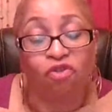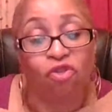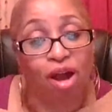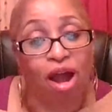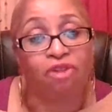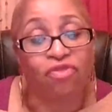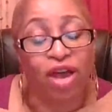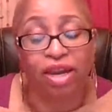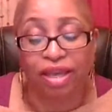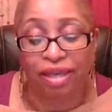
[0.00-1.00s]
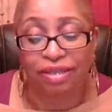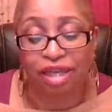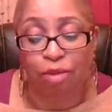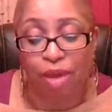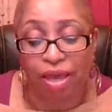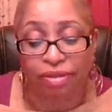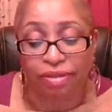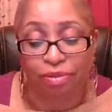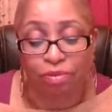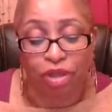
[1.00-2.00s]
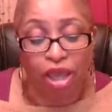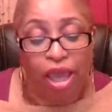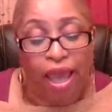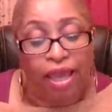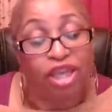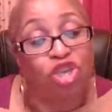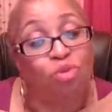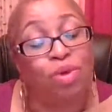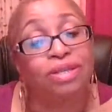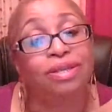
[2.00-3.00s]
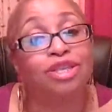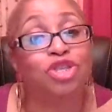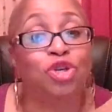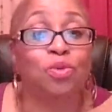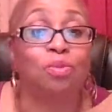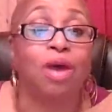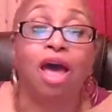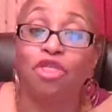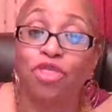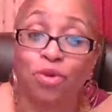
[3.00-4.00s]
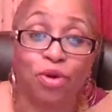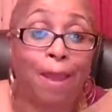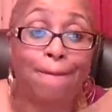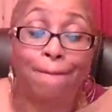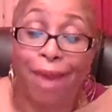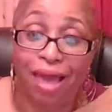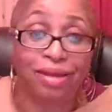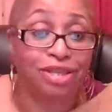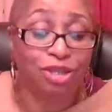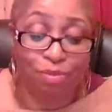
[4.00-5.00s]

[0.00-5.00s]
for our fight against MS. You must consume 3 balanced